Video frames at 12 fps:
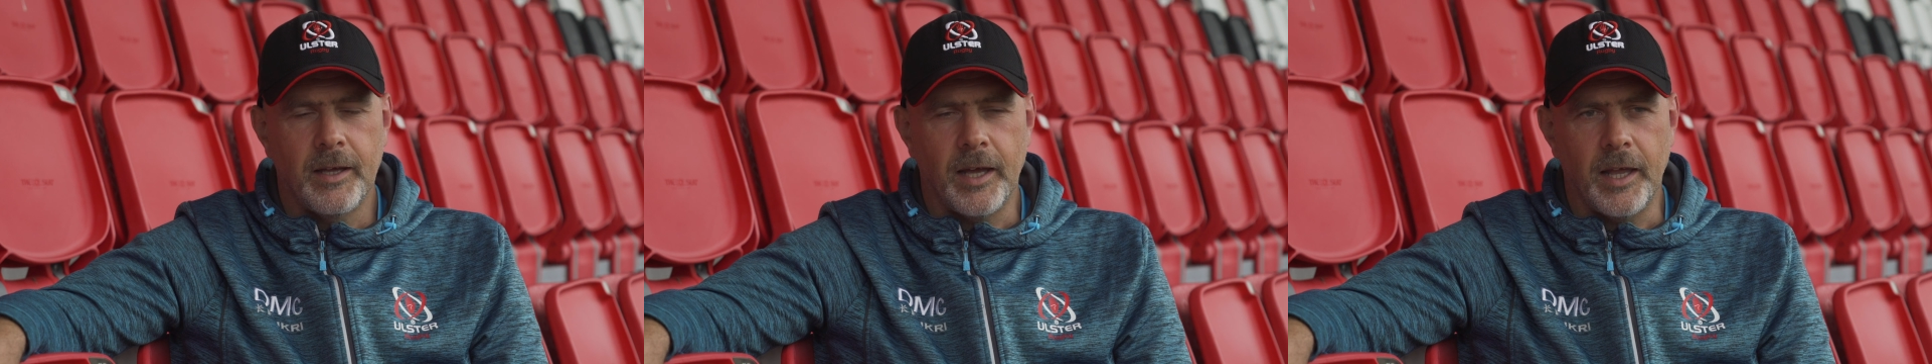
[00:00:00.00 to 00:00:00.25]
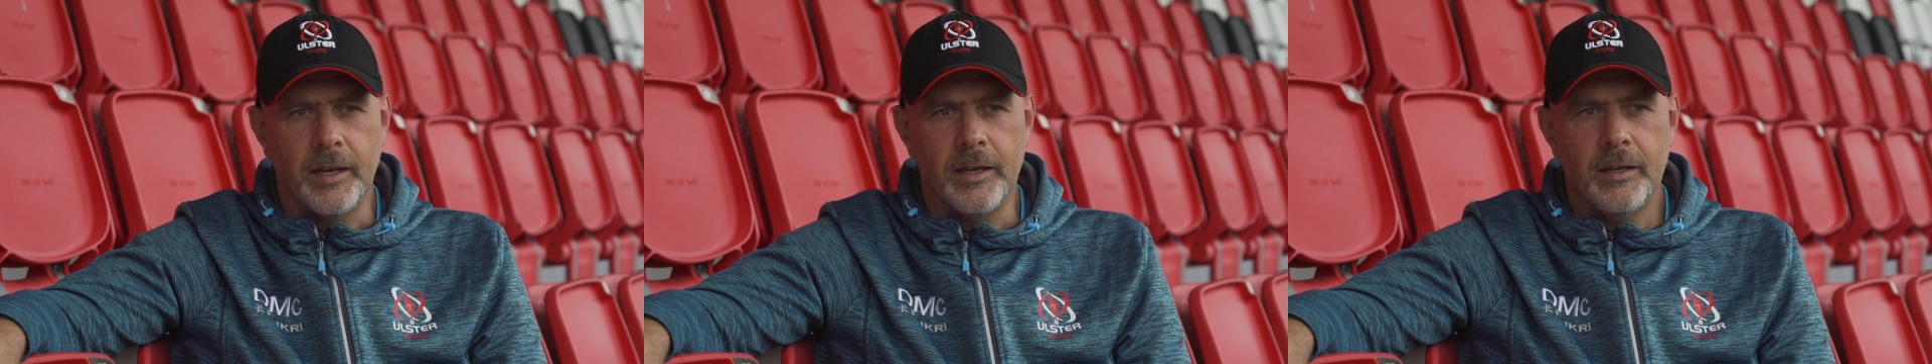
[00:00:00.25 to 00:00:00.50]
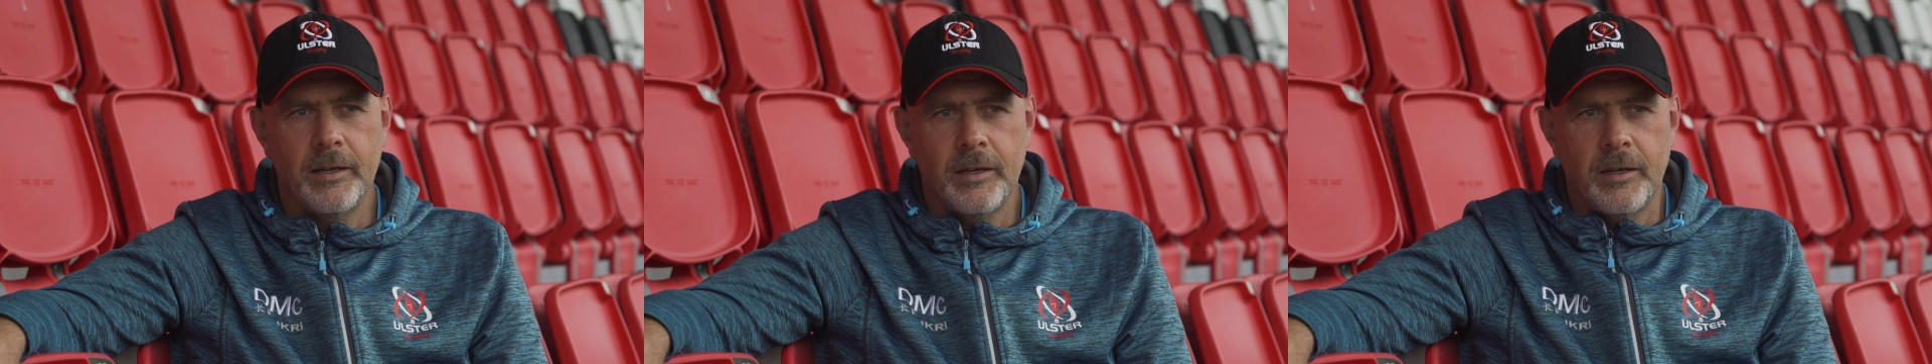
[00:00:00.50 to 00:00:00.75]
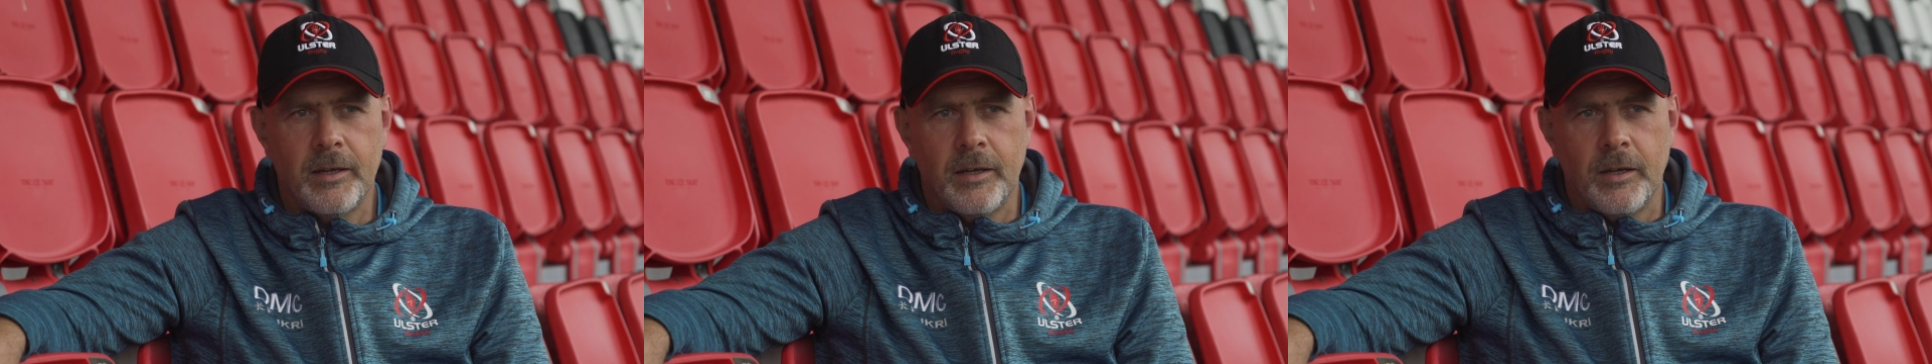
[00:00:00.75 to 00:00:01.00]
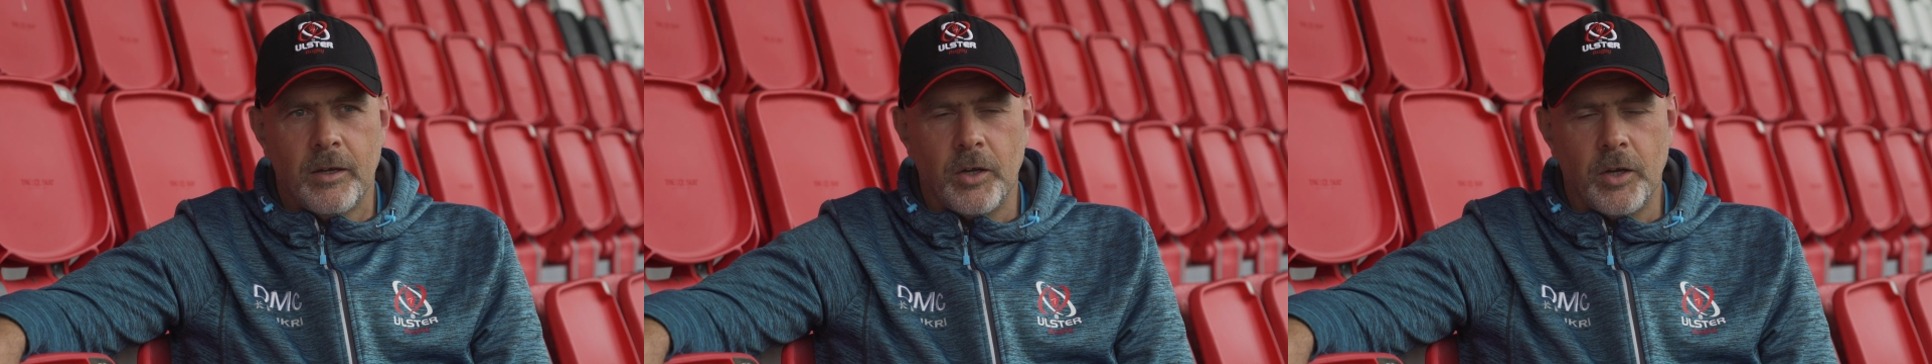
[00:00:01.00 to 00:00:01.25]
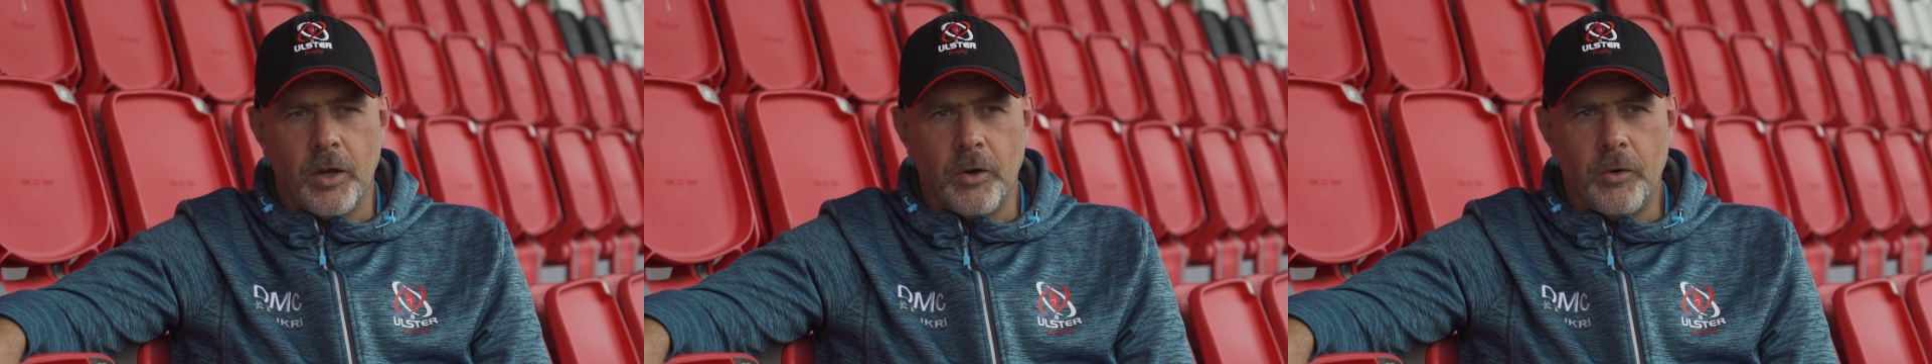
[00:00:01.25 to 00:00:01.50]
And,
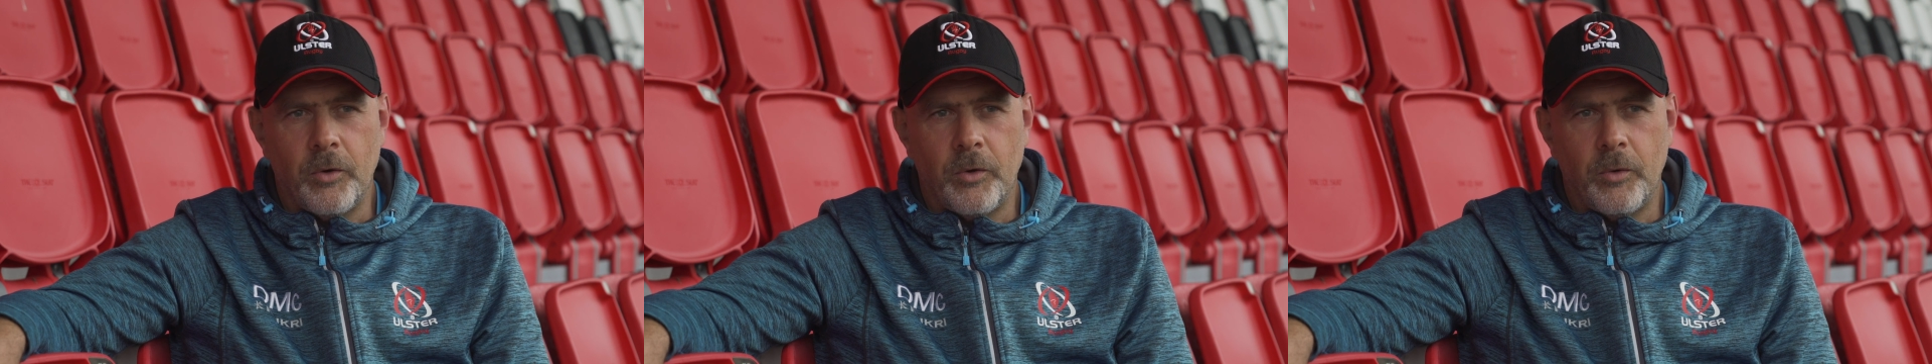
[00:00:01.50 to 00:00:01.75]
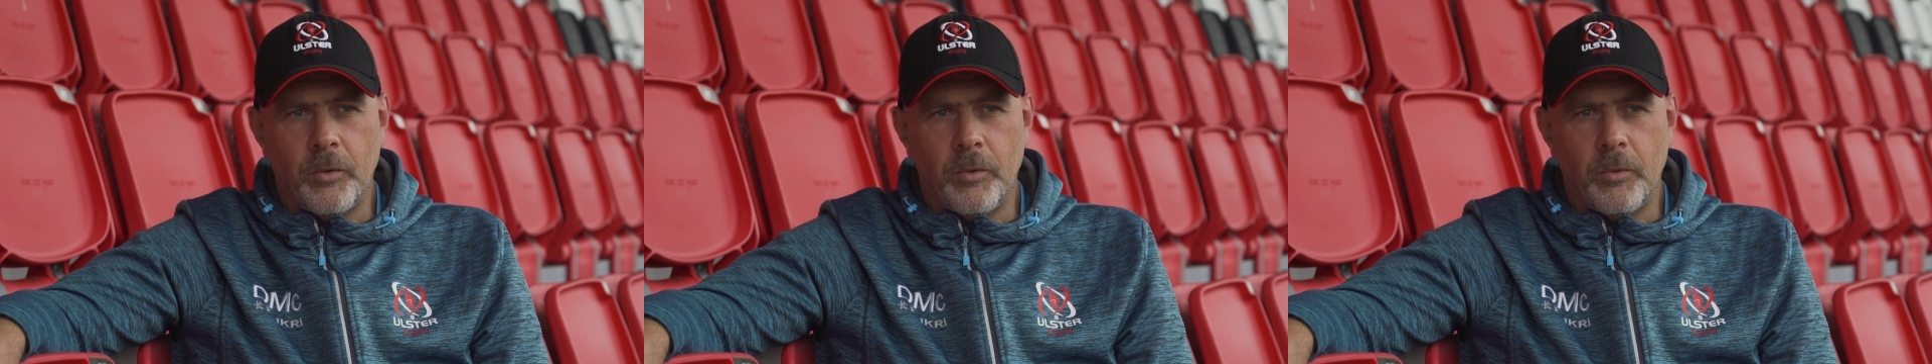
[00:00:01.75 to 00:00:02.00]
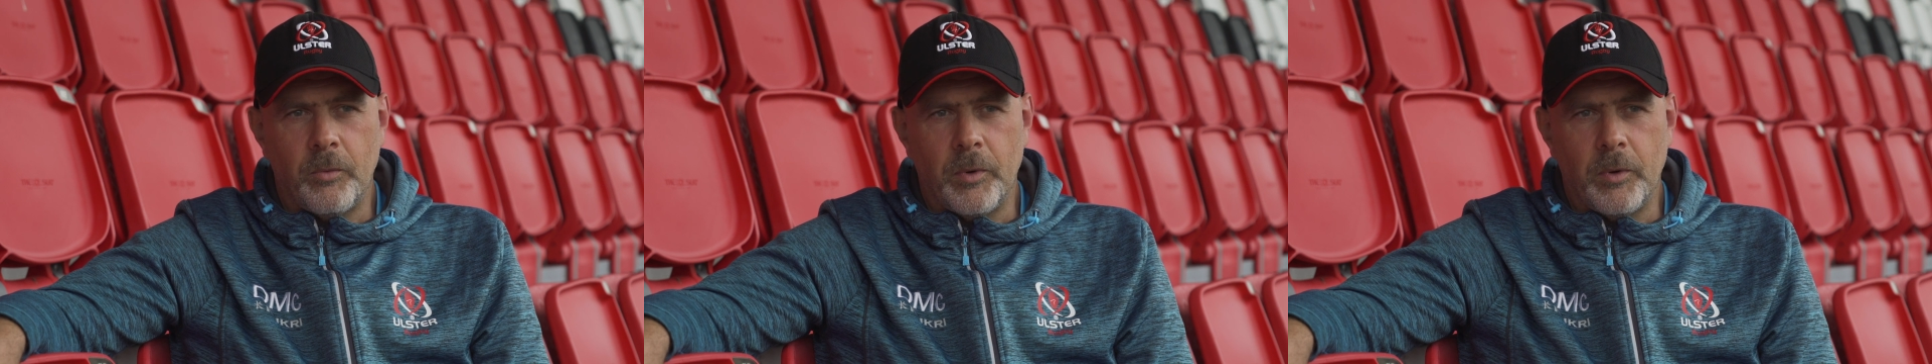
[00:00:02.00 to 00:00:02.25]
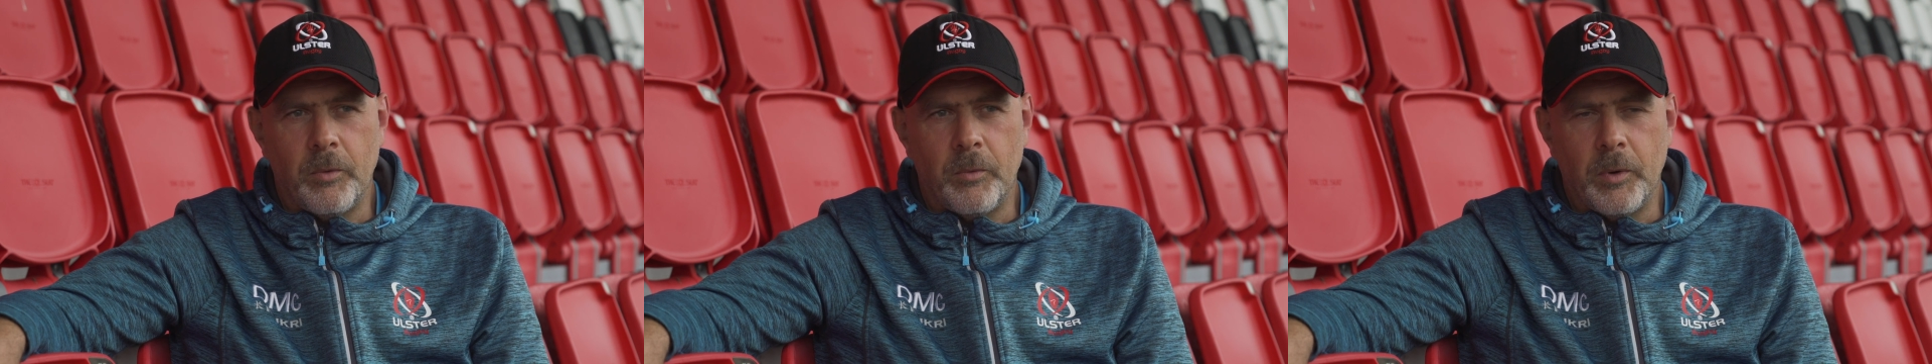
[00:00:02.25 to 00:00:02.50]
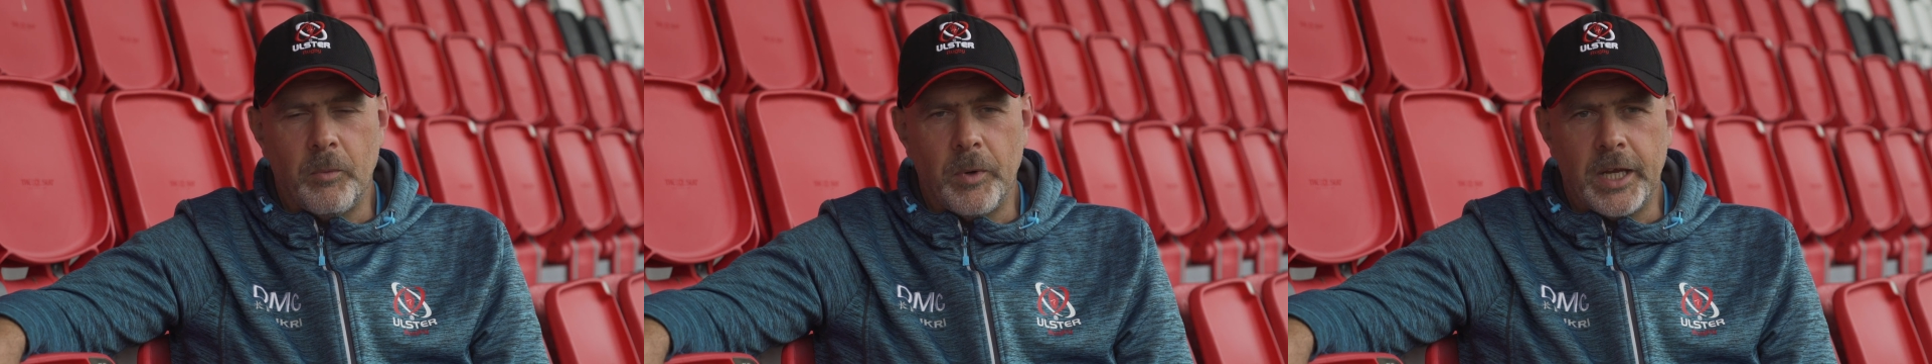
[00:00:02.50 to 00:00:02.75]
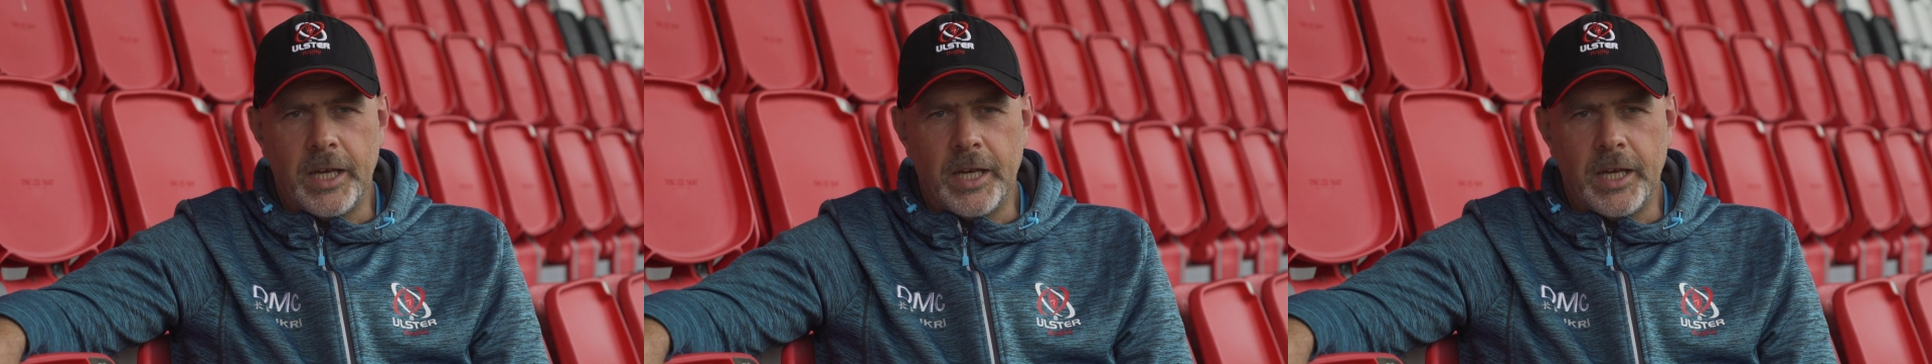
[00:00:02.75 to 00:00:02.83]
you know, we